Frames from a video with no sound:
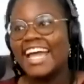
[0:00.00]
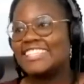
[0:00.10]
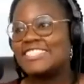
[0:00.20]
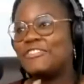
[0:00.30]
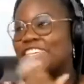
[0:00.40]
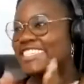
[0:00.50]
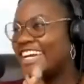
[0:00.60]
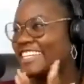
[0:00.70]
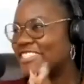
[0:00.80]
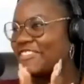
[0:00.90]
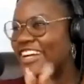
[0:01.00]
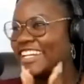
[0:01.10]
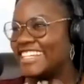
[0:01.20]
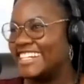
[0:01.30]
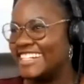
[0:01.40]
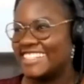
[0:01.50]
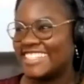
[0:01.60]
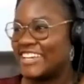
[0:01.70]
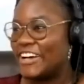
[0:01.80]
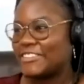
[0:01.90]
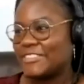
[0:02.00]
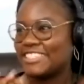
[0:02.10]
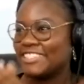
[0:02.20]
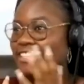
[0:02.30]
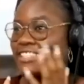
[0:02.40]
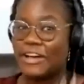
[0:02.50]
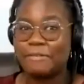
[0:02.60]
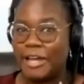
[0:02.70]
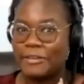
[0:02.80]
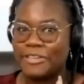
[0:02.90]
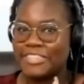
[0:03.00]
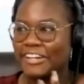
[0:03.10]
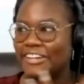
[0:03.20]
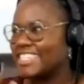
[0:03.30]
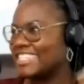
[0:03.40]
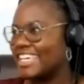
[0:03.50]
And so I'm excited to be on here to talk about it with y'all because